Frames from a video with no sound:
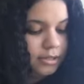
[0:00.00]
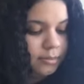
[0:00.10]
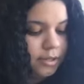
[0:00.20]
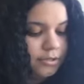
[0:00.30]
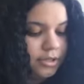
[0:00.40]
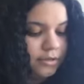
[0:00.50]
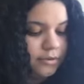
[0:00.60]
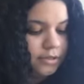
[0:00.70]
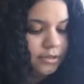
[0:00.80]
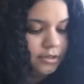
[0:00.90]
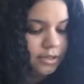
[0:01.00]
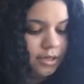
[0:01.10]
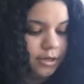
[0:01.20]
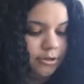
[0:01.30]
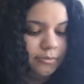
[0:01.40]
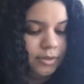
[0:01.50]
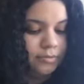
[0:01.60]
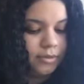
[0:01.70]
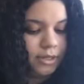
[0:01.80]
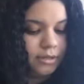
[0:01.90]
The bus driver didn't look at other
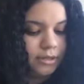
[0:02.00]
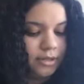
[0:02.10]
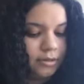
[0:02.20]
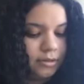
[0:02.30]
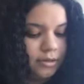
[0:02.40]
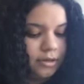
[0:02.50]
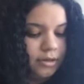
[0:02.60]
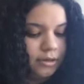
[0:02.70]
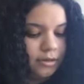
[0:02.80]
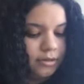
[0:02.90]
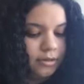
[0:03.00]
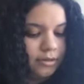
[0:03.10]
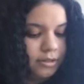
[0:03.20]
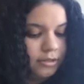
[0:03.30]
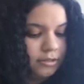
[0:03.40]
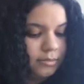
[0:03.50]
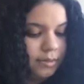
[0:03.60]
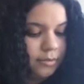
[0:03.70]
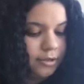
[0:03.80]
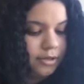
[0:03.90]
people like that. All the things
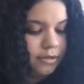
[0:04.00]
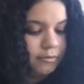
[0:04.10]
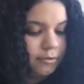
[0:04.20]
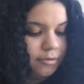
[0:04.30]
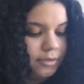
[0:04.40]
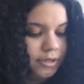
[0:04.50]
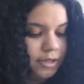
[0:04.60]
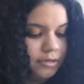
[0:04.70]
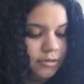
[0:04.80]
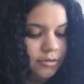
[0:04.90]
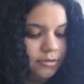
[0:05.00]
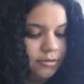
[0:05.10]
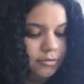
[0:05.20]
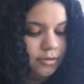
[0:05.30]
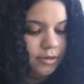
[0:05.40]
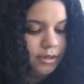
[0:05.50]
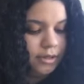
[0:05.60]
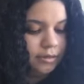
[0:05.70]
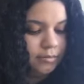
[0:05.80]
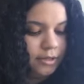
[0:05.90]
my mother had warned me not to do
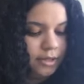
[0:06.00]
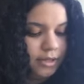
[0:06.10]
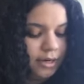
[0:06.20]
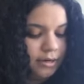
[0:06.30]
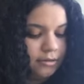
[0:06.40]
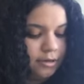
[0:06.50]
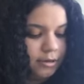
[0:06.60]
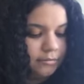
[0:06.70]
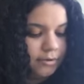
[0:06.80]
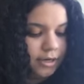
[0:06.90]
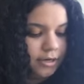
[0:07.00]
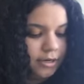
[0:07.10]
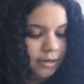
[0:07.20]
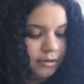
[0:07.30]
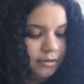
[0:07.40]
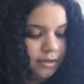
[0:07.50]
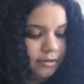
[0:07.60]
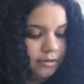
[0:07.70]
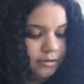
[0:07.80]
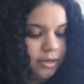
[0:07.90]
and be that I had gone right ahead and
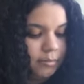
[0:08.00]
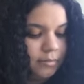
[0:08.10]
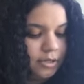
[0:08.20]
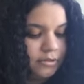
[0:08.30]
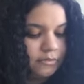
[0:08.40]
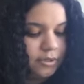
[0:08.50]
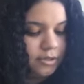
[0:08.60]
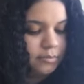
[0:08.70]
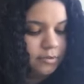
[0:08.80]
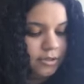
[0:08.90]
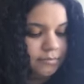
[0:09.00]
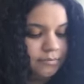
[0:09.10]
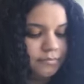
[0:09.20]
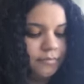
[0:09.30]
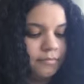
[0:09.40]
done must have been to blame.